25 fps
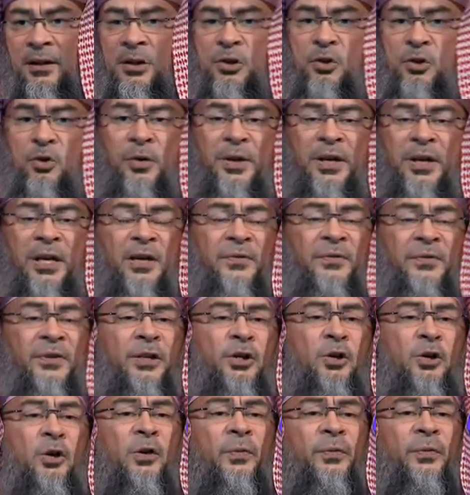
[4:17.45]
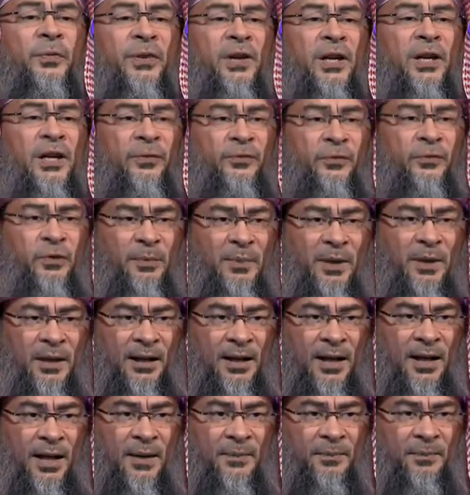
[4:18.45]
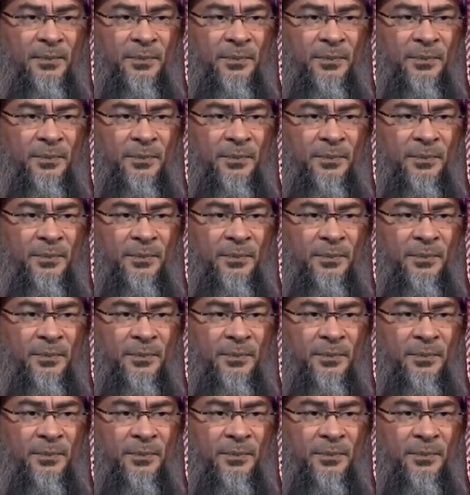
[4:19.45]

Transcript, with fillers: So even your fear from Allah